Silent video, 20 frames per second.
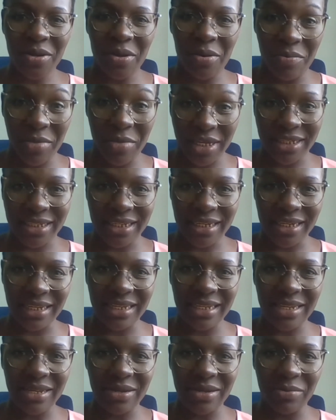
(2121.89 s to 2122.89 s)

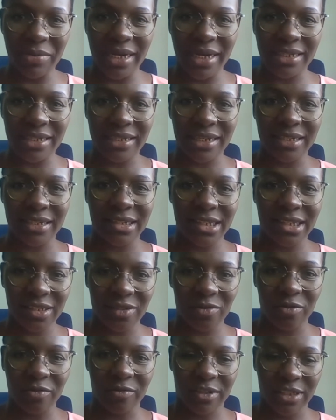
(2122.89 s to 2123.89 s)
meeting, but
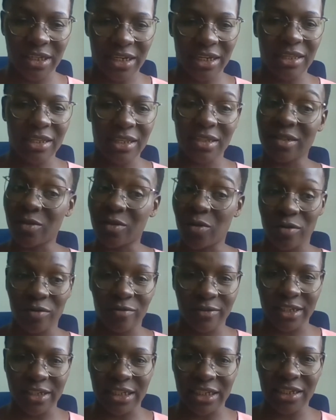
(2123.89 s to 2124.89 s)
since we've started this
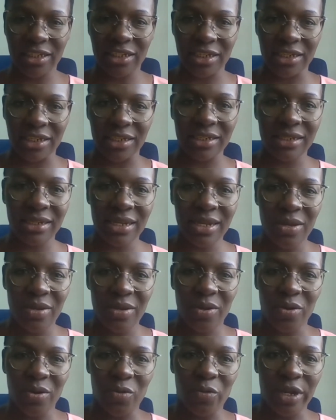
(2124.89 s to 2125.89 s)
conversation,
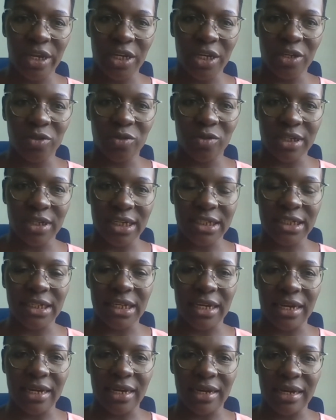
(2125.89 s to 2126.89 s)
we need to just
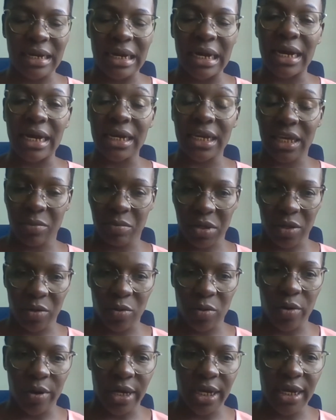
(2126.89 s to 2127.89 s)
keep it
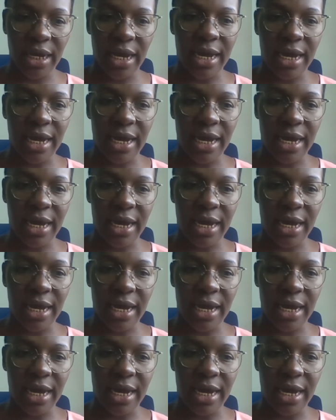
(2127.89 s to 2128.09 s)
going.